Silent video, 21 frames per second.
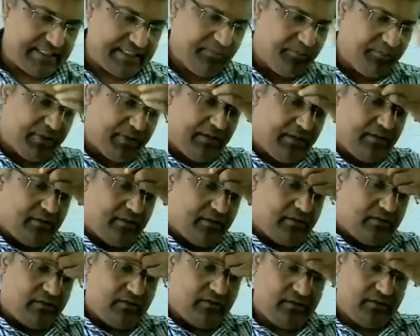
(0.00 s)
this is very
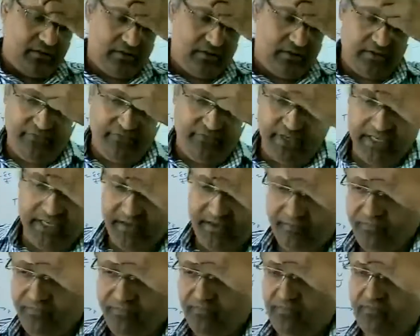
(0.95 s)

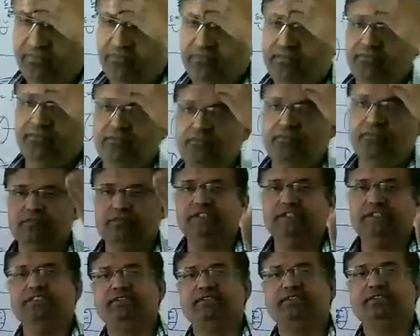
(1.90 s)
simple way
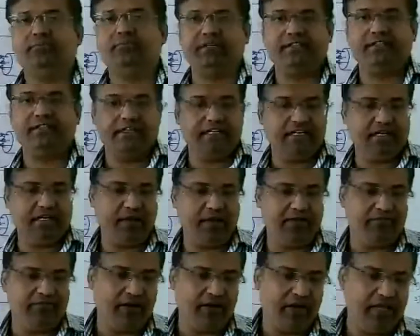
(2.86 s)
it is
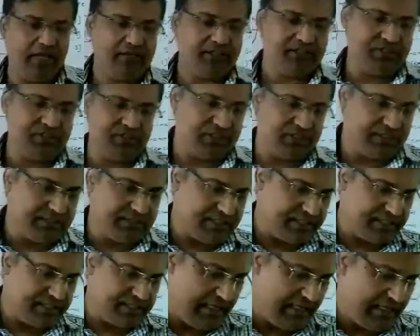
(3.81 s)
represented by
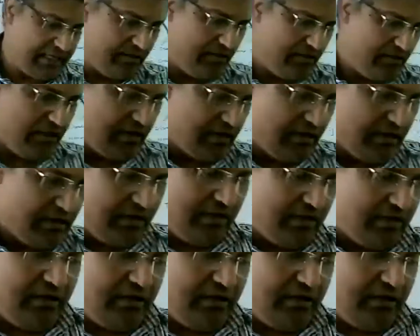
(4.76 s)
phi, shearing strain.